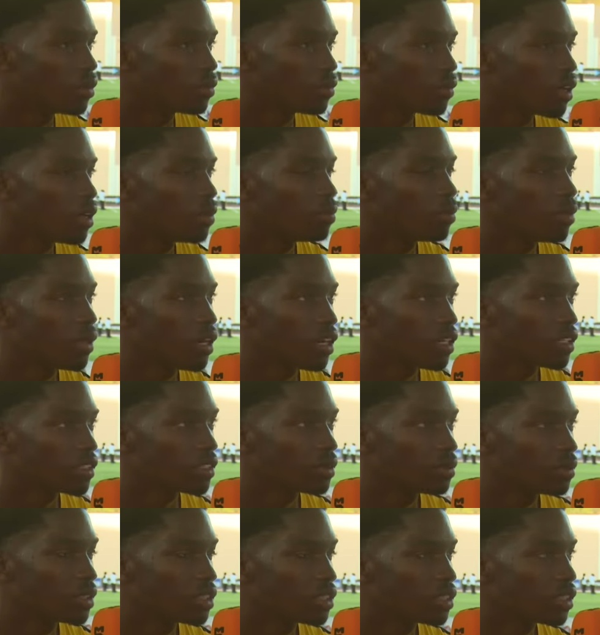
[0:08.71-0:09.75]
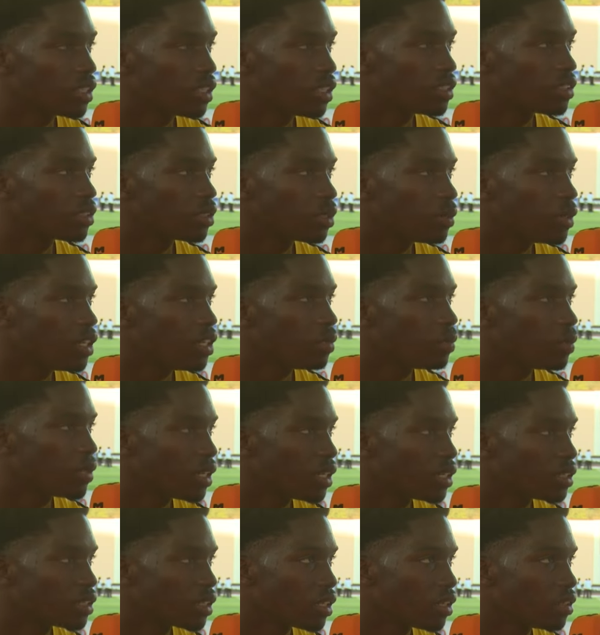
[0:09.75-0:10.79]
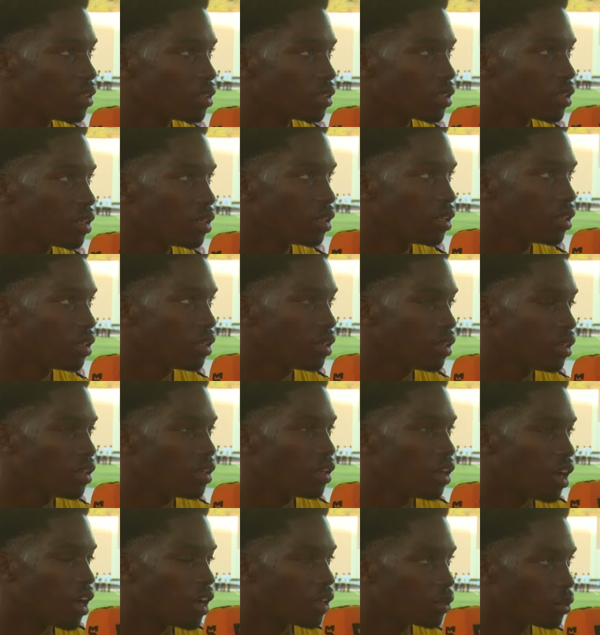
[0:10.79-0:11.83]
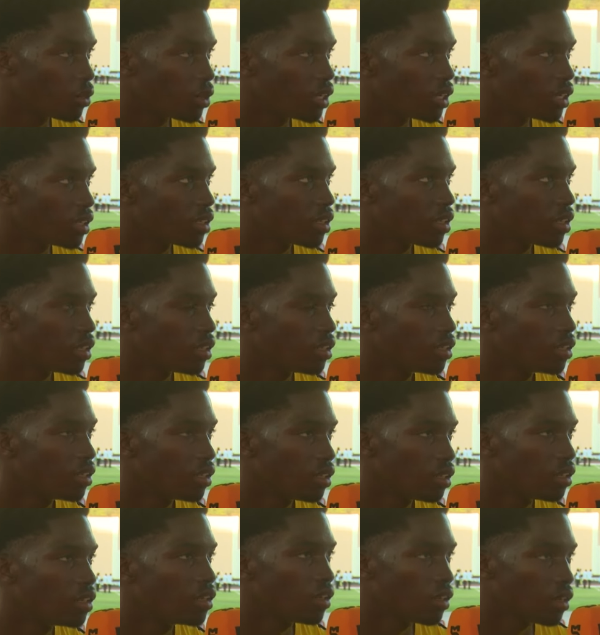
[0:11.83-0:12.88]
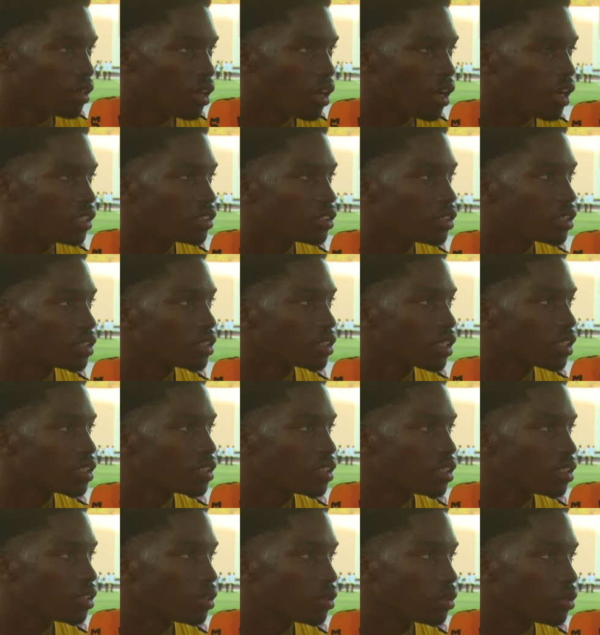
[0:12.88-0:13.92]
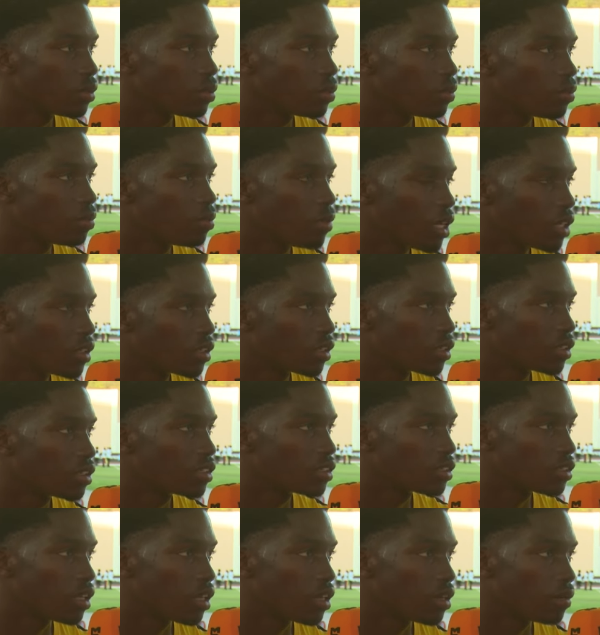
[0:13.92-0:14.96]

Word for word: from past mistakes to be patient and wait and just execute better this time.